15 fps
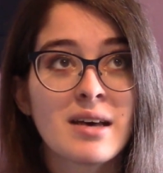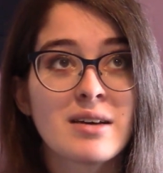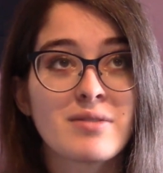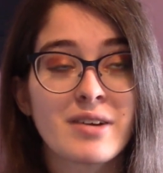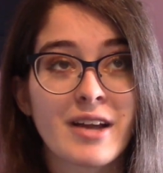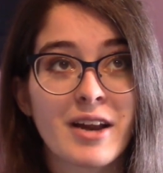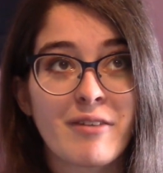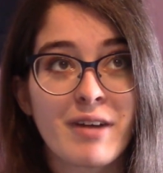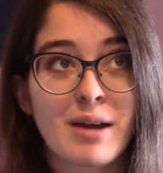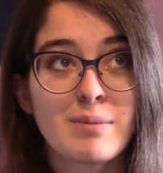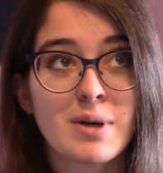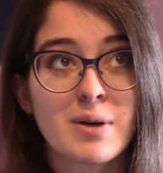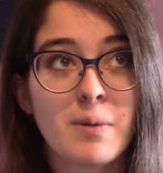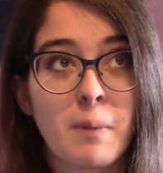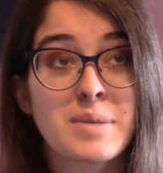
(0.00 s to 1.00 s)
for
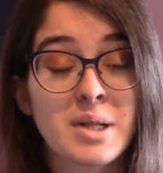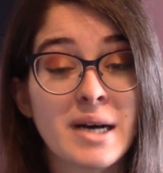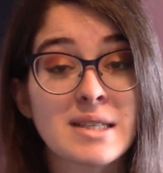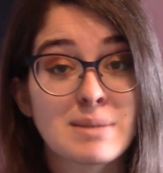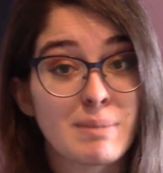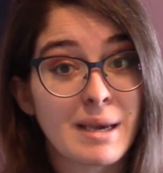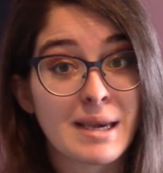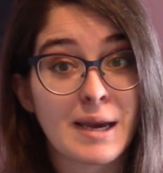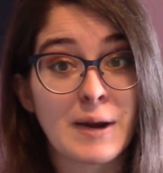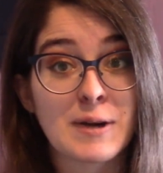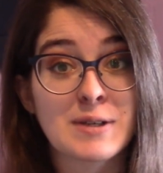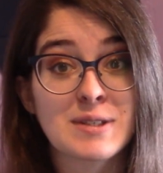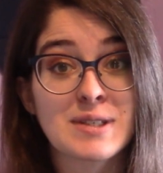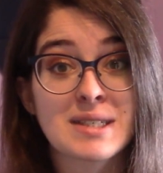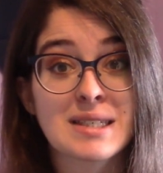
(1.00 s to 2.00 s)
NaNoWriMo, plus make
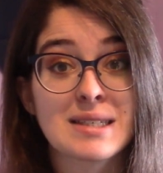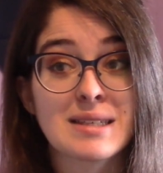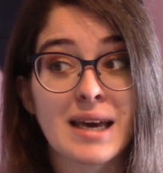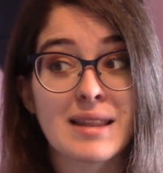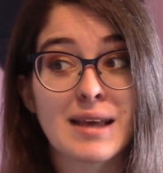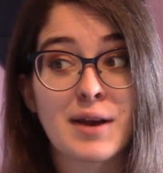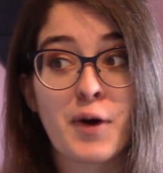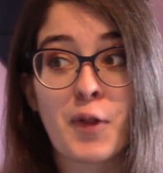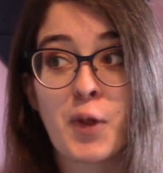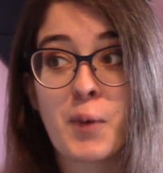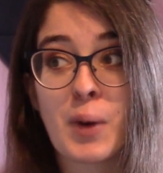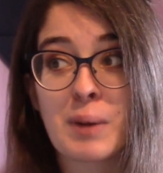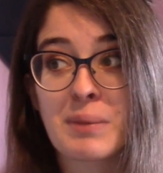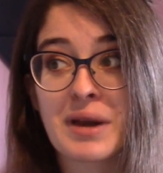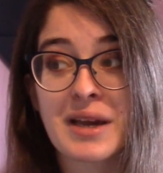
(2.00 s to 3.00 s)
characters, because I think only
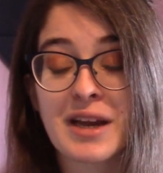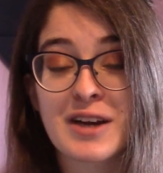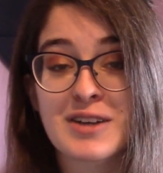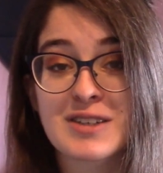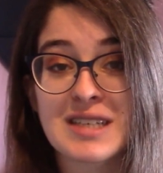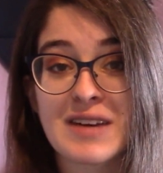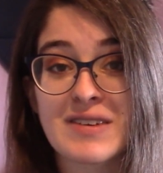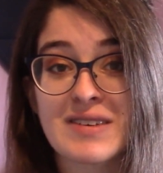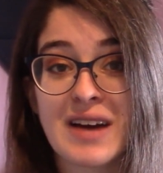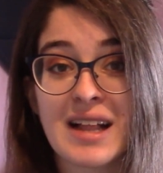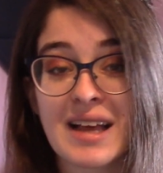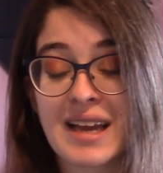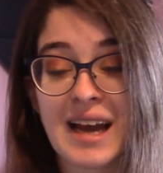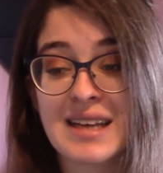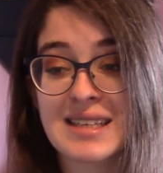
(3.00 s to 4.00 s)
one of my characters
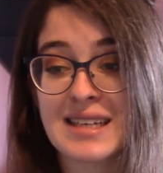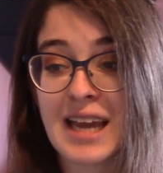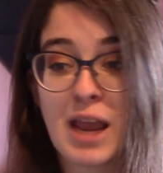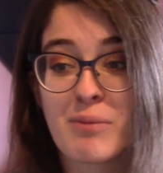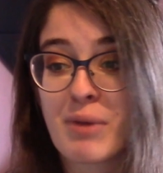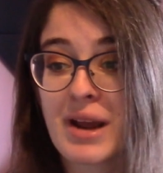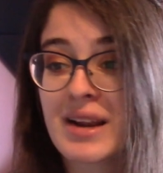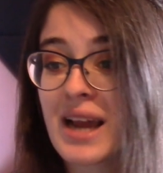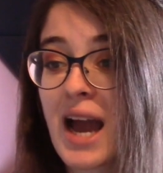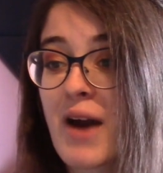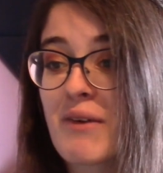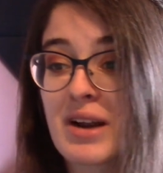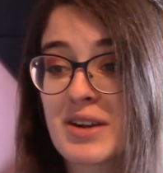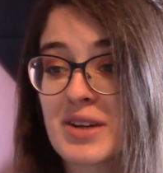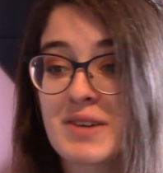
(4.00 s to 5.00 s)
has a name right now,
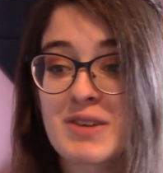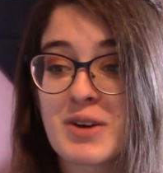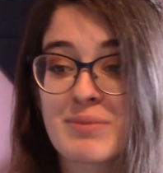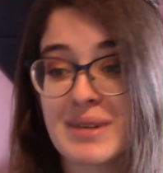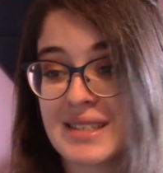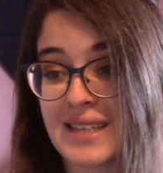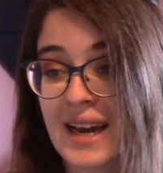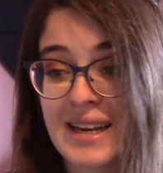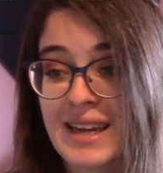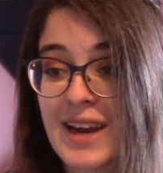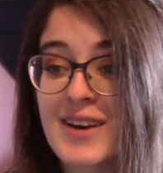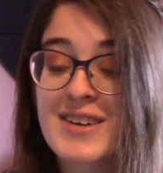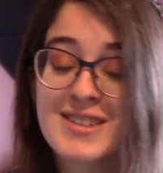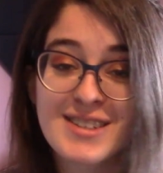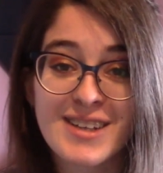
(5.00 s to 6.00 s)
and I don't even know who my side
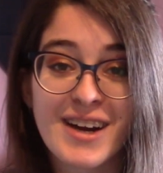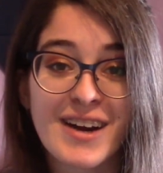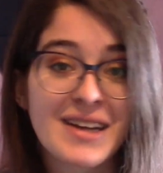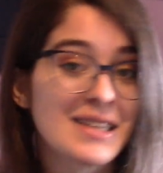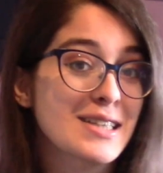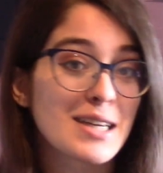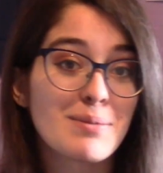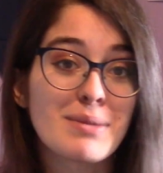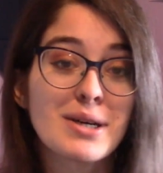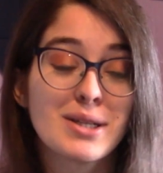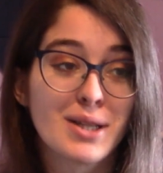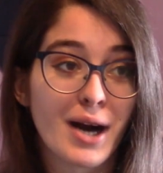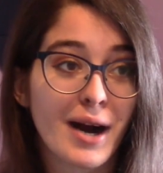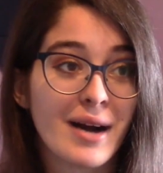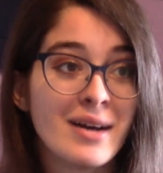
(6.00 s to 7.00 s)
characters are, and it's gonna be a
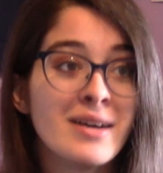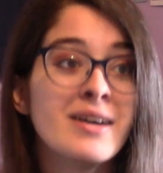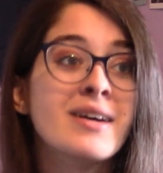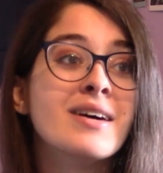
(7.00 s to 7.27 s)
lot.